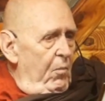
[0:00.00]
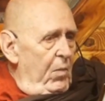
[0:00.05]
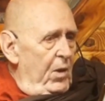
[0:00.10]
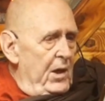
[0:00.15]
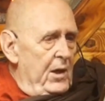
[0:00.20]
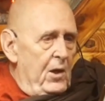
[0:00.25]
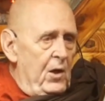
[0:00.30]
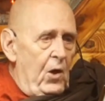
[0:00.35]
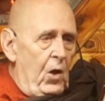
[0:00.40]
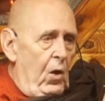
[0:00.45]

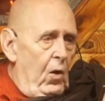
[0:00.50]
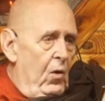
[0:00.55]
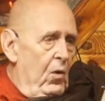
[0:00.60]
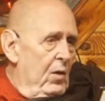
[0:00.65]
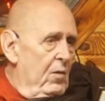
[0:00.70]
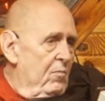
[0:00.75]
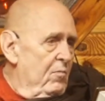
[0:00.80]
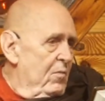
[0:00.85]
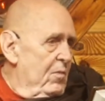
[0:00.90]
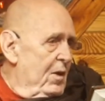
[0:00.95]
But no,
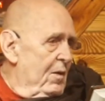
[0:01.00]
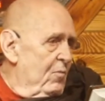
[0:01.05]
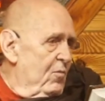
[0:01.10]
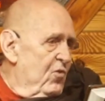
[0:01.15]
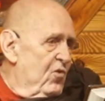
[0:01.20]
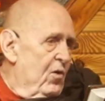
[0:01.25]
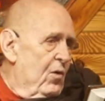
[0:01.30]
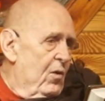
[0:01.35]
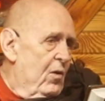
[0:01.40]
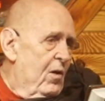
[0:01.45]
I'm, I'm
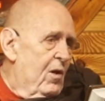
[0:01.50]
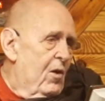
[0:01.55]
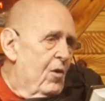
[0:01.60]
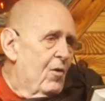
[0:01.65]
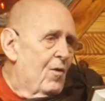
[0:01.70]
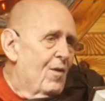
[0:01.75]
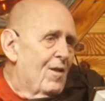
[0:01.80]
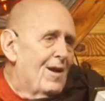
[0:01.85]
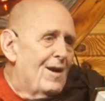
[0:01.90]
showing you